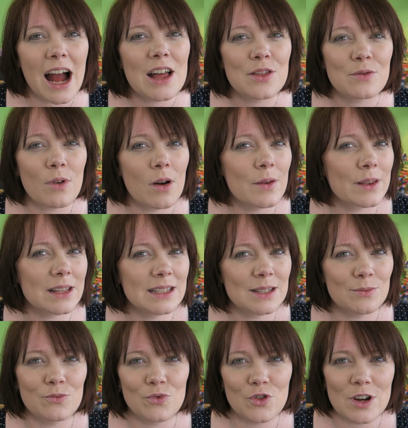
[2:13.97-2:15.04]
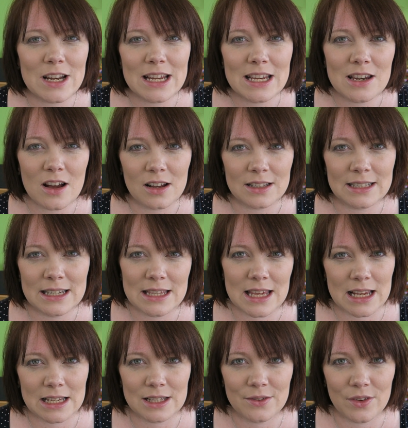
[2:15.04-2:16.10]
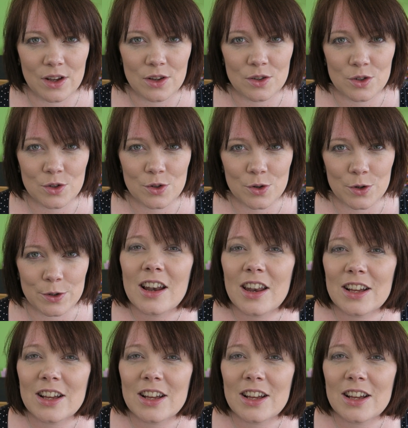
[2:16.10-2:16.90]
and throwing in some really nasty things for you to draw.